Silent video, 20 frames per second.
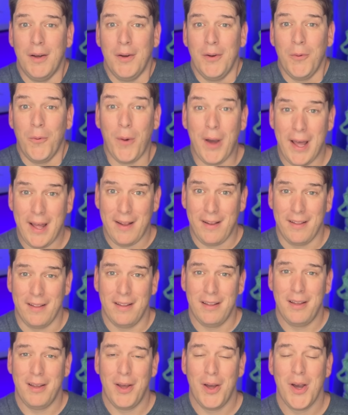Well,
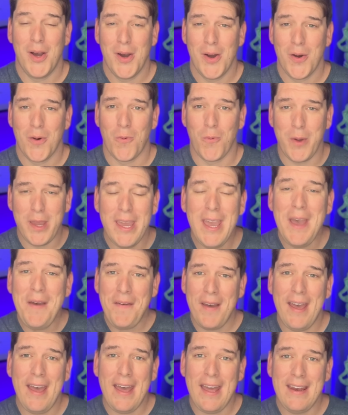we have
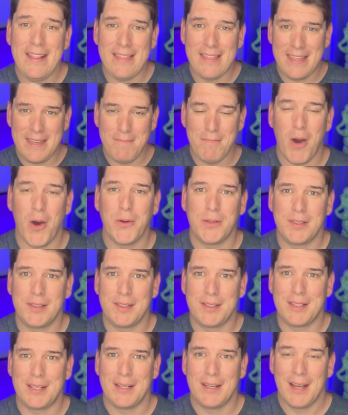had the
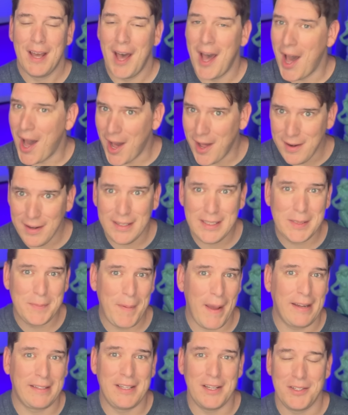most
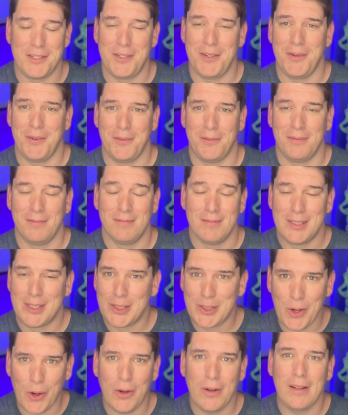unexpected June.
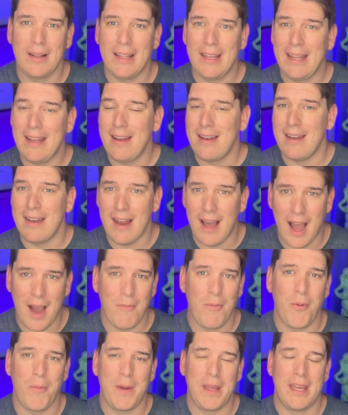Certainly
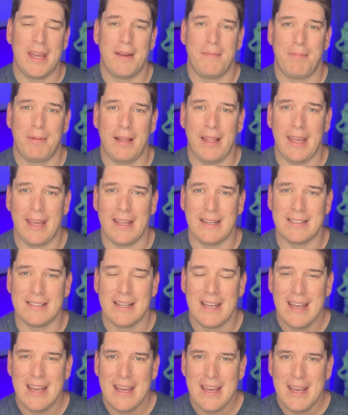not what we had planned,
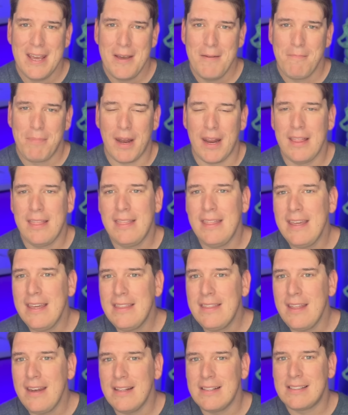but I
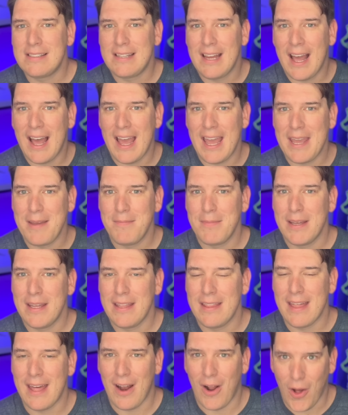think that it's time
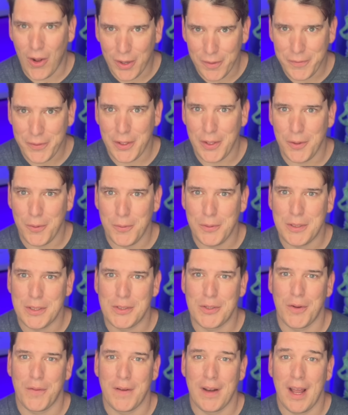that all of you
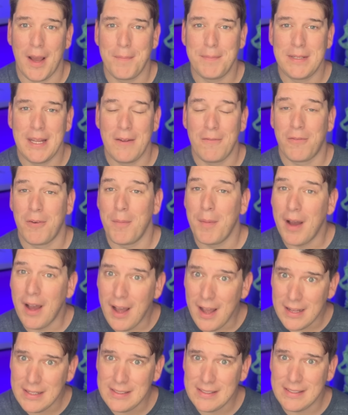deserve an update from
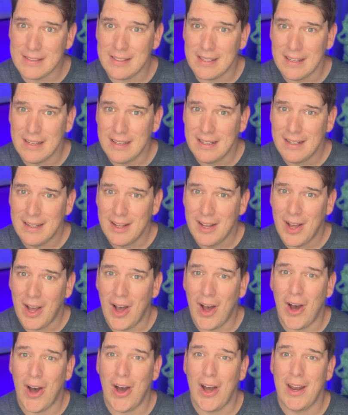us
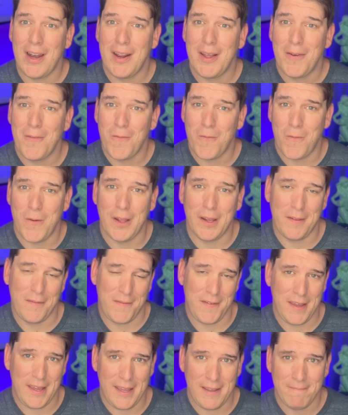on Villa
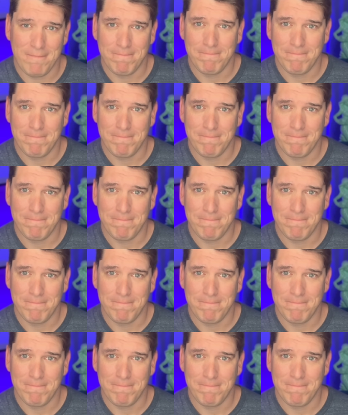Vie.